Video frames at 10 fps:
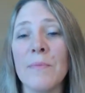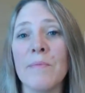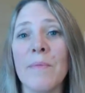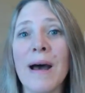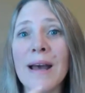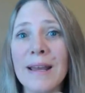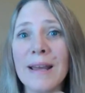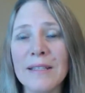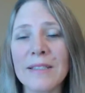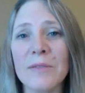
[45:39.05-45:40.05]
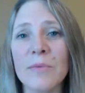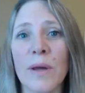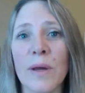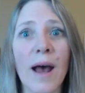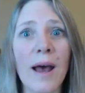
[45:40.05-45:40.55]

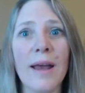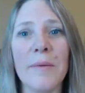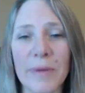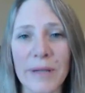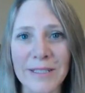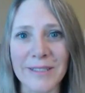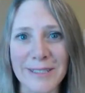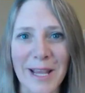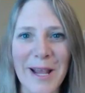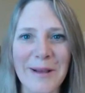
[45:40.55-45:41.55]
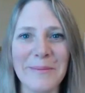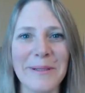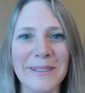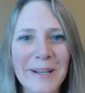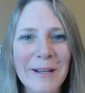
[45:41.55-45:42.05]
what I bring to the
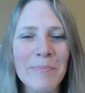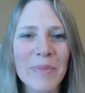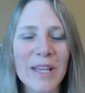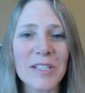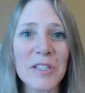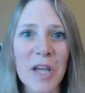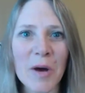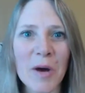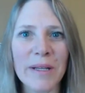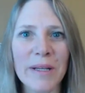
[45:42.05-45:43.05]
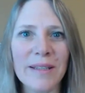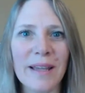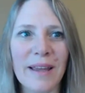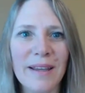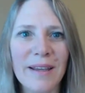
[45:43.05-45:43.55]
table is knowing
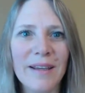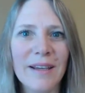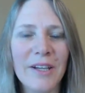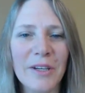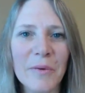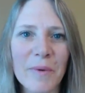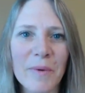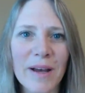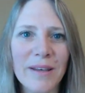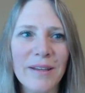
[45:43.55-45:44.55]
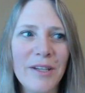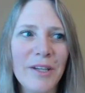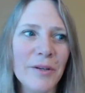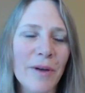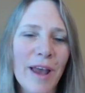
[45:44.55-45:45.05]
that, you know what,
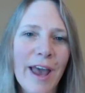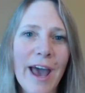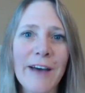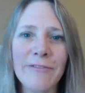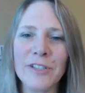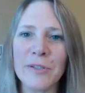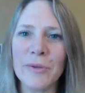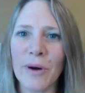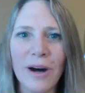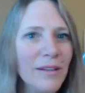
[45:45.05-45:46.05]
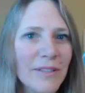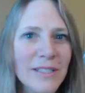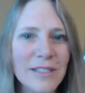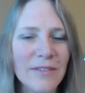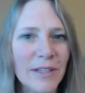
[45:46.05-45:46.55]
you don't have to do all of the
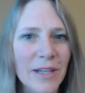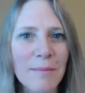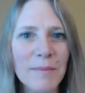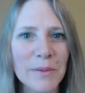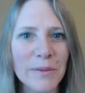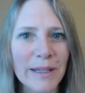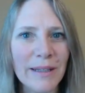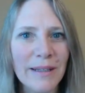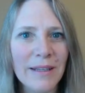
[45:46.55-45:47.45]
stuff that I'm doing.